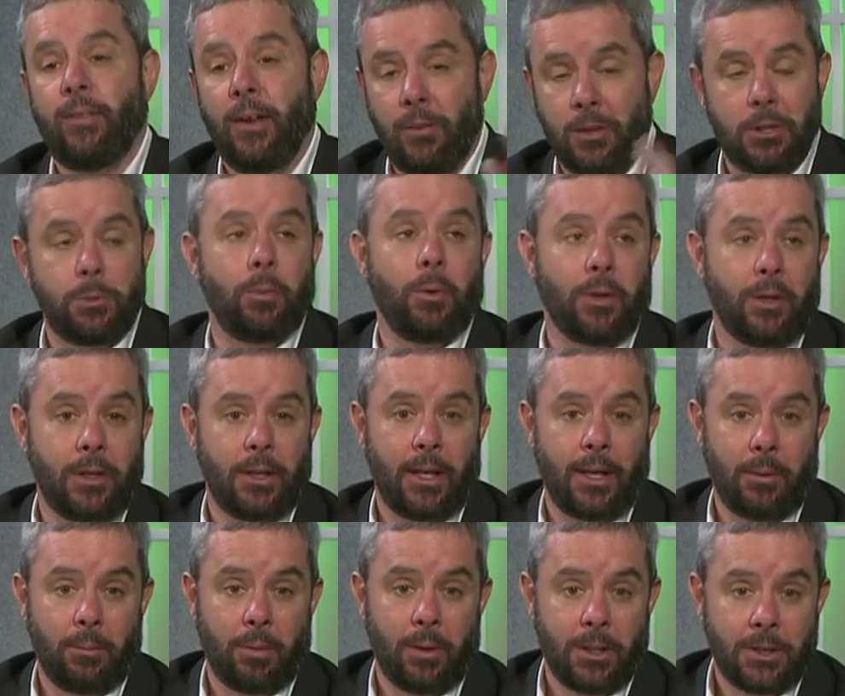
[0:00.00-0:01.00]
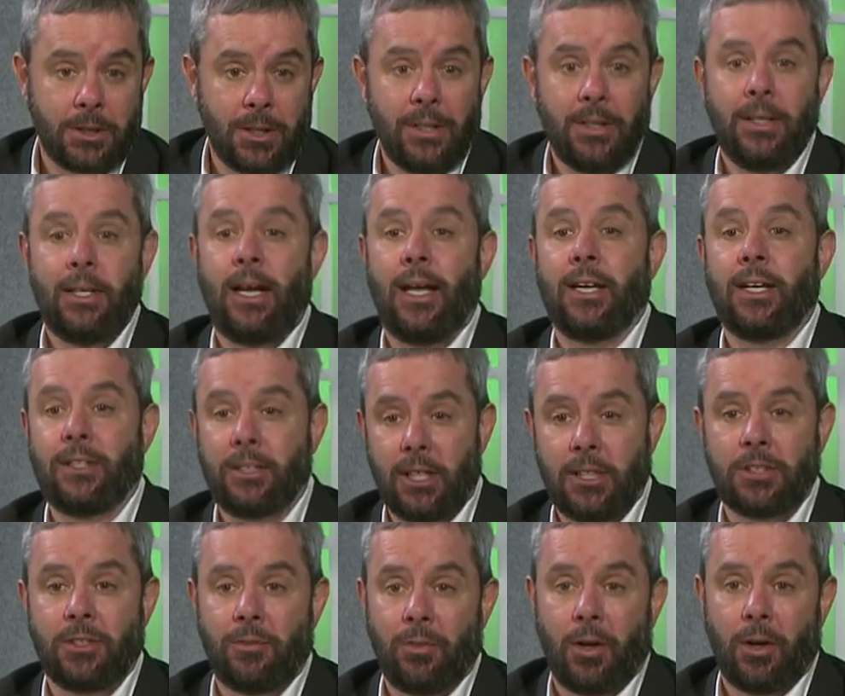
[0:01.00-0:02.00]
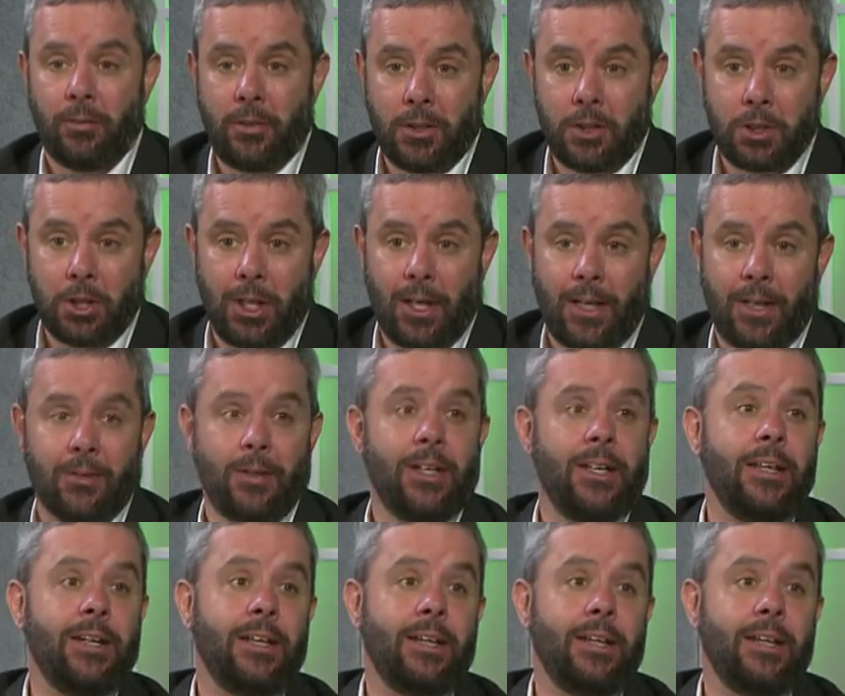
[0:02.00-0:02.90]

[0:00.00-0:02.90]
there is bullying taking place and it does involve your child,